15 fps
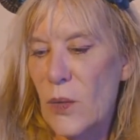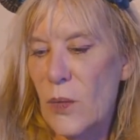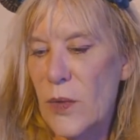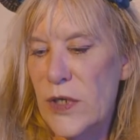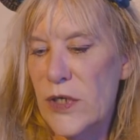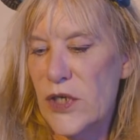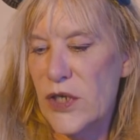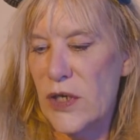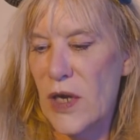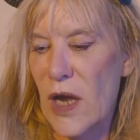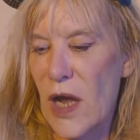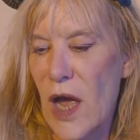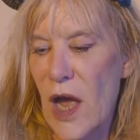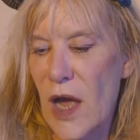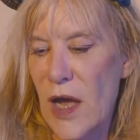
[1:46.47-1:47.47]
which
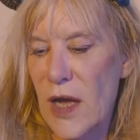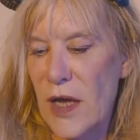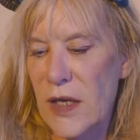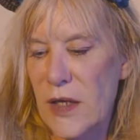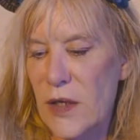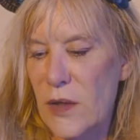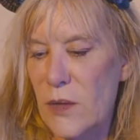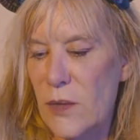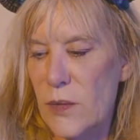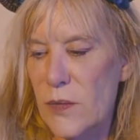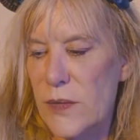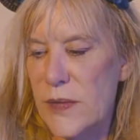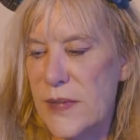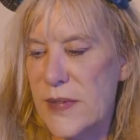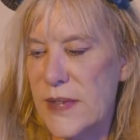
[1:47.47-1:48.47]
I
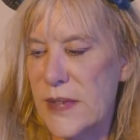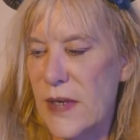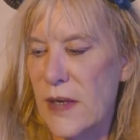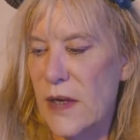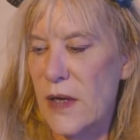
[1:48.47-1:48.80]
use